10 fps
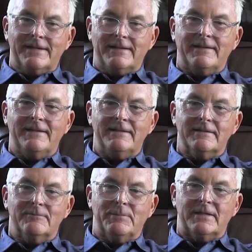really
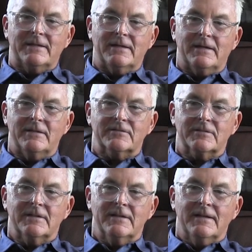because